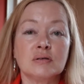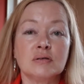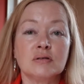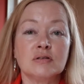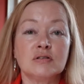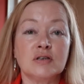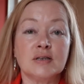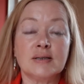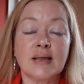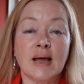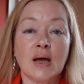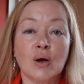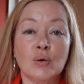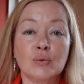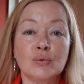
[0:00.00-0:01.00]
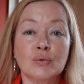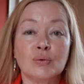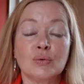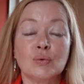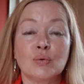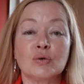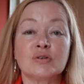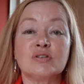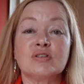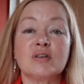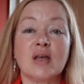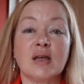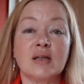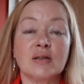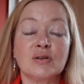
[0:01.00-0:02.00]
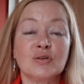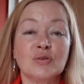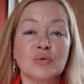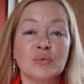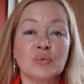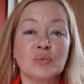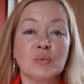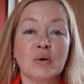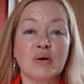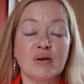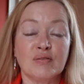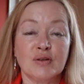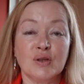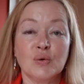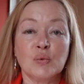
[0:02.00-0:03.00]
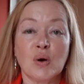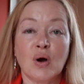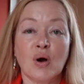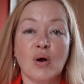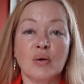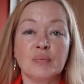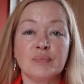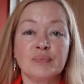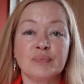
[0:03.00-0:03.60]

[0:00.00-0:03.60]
sit down or stand wherever you are.